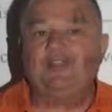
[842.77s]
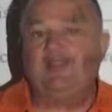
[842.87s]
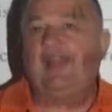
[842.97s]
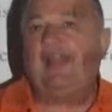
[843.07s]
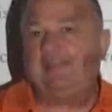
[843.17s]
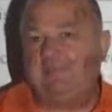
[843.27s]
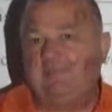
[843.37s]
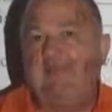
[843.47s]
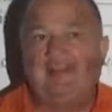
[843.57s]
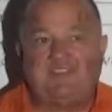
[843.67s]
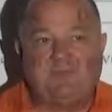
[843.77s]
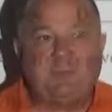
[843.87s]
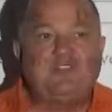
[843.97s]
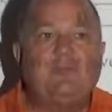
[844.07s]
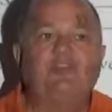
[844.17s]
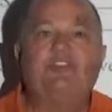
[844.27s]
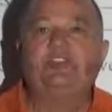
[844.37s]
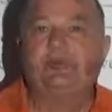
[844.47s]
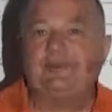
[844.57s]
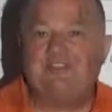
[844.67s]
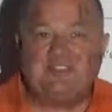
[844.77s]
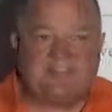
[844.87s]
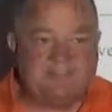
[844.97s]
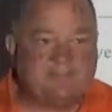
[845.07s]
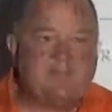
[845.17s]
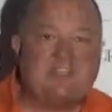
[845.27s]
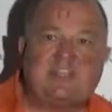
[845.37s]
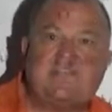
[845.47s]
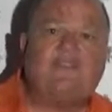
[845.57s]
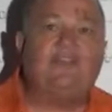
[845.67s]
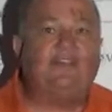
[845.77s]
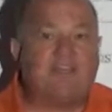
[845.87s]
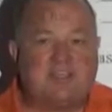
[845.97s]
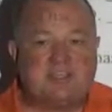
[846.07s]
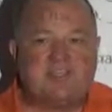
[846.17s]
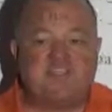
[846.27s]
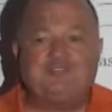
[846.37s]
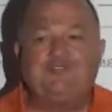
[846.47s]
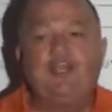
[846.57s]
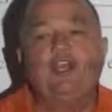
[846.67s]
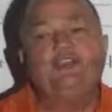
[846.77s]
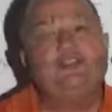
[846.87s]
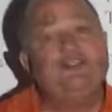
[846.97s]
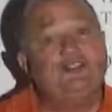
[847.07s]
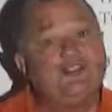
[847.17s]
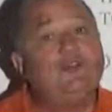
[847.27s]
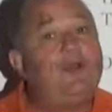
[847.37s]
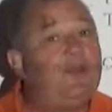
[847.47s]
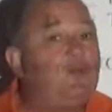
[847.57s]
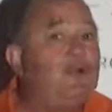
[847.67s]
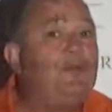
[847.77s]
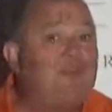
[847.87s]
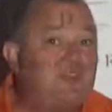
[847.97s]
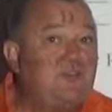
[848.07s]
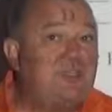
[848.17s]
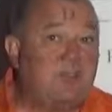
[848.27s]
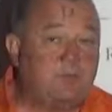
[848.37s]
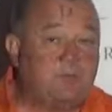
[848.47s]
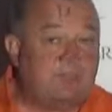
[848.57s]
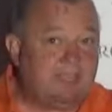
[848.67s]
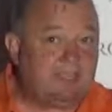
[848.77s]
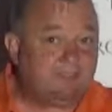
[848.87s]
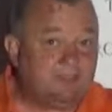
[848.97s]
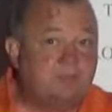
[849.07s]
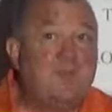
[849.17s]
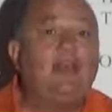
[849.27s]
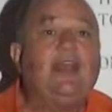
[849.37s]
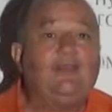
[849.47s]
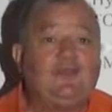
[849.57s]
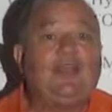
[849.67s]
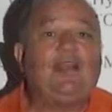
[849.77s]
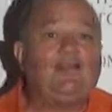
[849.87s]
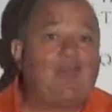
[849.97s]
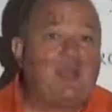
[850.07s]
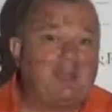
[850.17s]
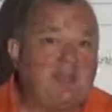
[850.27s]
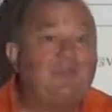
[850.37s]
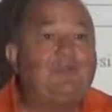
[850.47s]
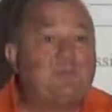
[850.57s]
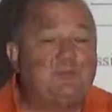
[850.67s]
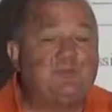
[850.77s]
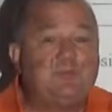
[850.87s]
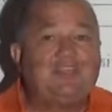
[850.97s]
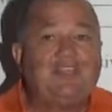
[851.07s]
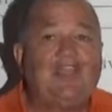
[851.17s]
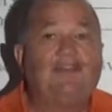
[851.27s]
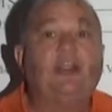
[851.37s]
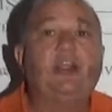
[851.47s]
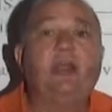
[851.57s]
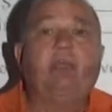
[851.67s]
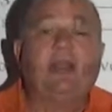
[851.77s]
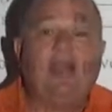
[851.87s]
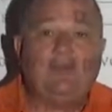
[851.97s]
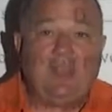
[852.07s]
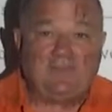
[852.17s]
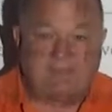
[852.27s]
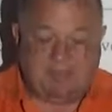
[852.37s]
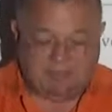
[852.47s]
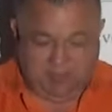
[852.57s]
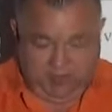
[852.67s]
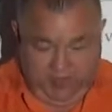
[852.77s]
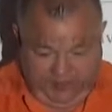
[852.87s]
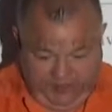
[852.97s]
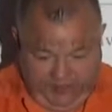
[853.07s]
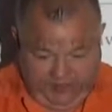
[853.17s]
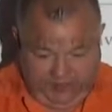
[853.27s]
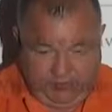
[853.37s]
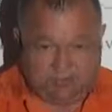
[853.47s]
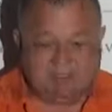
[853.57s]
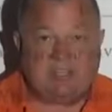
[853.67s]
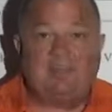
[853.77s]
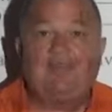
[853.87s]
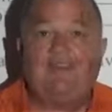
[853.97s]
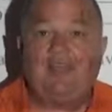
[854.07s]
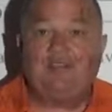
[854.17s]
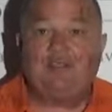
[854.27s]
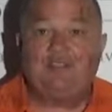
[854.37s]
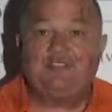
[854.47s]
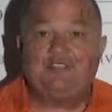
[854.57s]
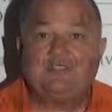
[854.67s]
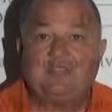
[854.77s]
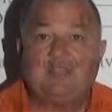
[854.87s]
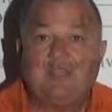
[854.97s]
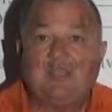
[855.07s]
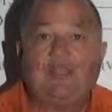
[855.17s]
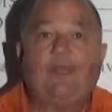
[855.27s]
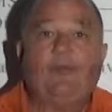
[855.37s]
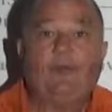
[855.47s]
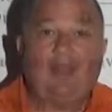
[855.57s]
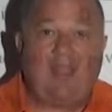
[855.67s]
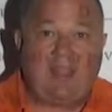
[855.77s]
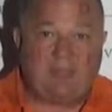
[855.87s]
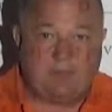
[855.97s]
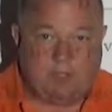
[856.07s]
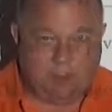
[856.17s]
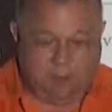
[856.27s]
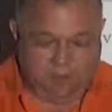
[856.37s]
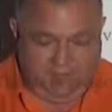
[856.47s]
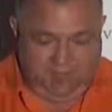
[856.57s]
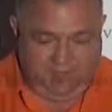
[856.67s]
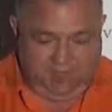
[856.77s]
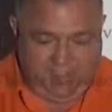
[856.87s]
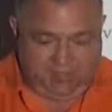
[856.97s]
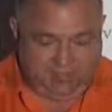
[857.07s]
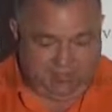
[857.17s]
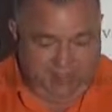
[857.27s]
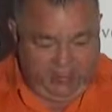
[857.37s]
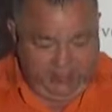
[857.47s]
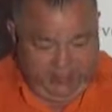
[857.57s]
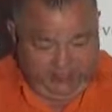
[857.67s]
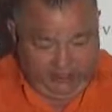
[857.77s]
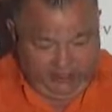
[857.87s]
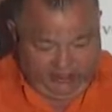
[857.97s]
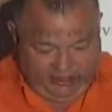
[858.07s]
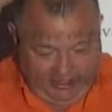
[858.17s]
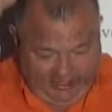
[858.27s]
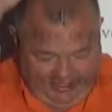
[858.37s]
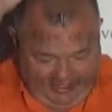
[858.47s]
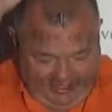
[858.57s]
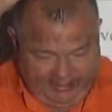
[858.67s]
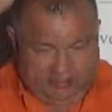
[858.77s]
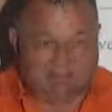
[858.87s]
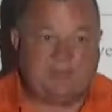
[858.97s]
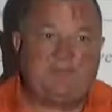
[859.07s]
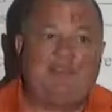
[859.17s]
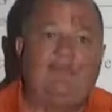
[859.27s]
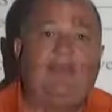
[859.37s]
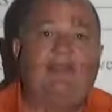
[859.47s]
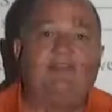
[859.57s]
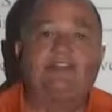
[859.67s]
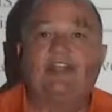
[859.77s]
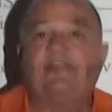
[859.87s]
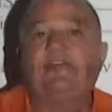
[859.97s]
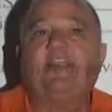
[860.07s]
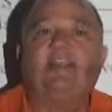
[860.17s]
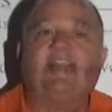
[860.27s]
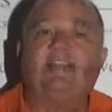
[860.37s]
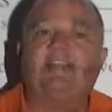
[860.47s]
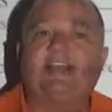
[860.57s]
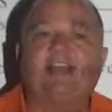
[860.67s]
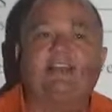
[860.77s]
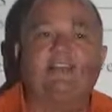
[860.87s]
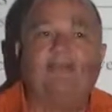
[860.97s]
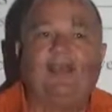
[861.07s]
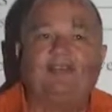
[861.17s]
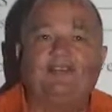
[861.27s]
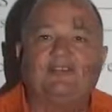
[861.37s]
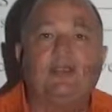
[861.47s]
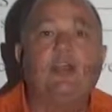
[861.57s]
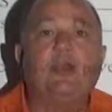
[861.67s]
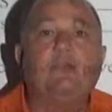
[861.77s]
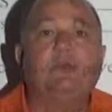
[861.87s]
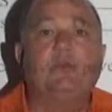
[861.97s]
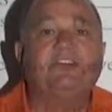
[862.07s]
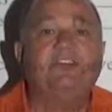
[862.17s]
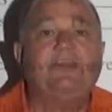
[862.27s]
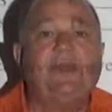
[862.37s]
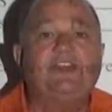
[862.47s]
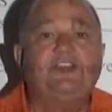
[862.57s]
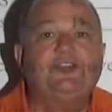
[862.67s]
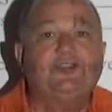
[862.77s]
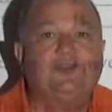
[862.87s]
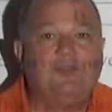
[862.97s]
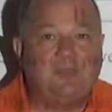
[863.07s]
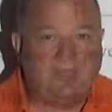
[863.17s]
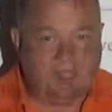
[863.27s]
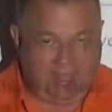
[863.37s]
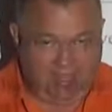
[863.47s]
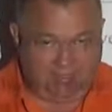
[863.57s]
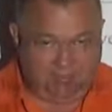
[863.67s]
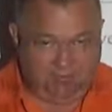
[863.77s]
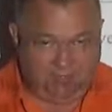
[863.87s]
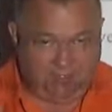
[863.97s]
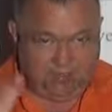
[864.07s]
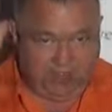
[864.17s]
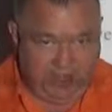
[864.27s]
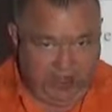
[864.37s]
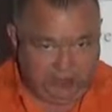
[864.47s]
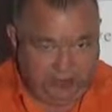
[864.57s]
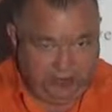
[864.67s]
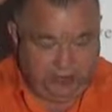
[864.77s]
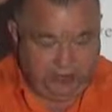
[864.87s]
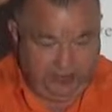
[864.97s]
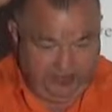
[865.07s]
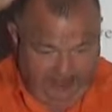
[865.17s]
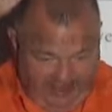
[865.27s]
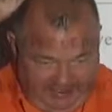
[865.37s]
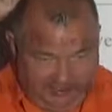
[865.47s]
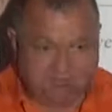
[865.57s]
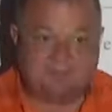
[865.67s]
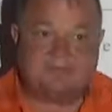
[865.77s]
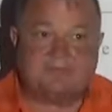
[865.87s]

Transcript: do active and passive range of motion, do you understand the difference, can you find the target tissues? So this is the way we'll be doing it when we get to, and we'll get our model up here and we'll do it together. But I would have the patient do active range of motion, tell me if that hurts. Okay, but what I'd have them go to the end of active, then I'd push slightly and see if there's any pain or discomfort, and then I've done active and passive. But what did the patient do? Active. What did the doctor do? Passive.